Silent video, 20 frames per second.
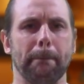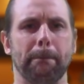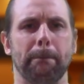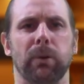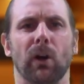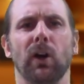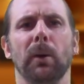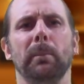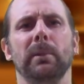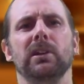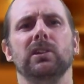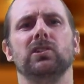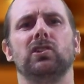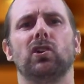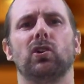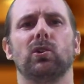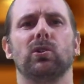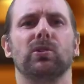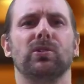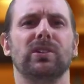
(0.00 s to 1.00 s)
bourbon
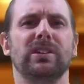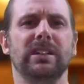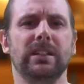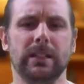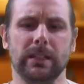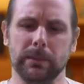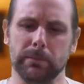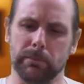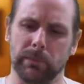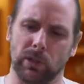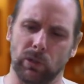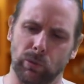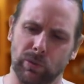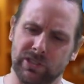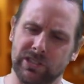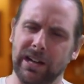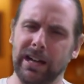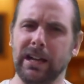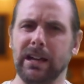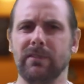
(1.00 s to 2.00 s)
cream,
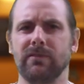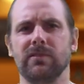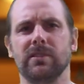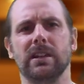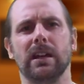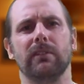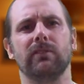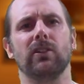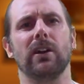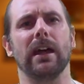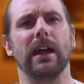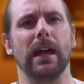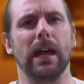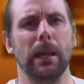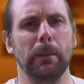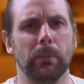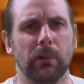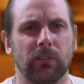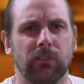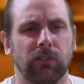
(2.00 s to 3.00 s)
which I have never
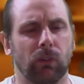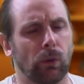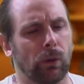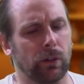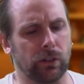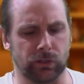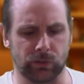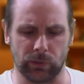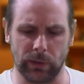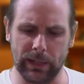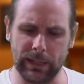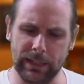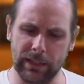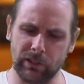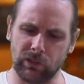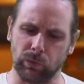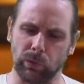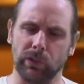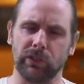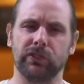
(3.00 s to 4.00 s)
had before, so I
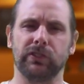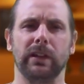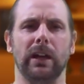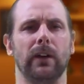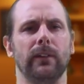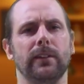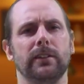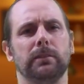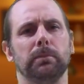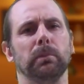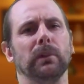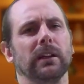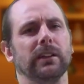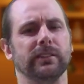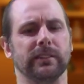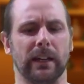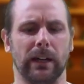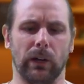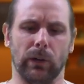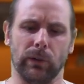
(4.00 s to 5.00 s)
guess we'll see how this
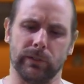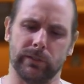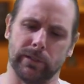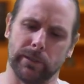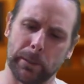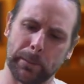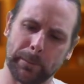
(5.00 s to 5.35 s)
plays out.